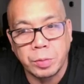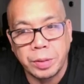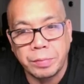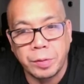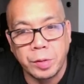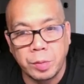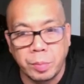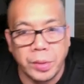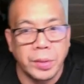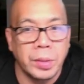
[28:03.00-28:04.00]
if you're a new
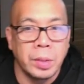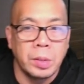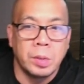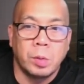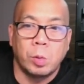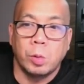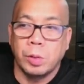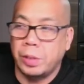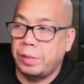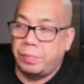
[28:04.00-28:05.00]
breeder,
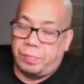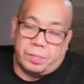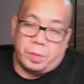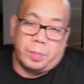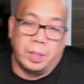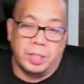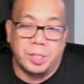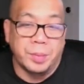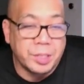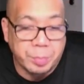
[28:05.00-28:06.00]
or if you've been an
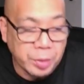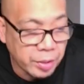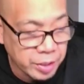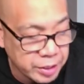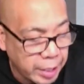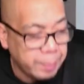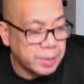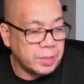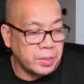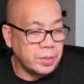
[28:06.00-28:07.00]
experienced breeder and this
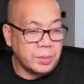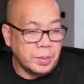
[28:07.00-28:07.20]
happens to you.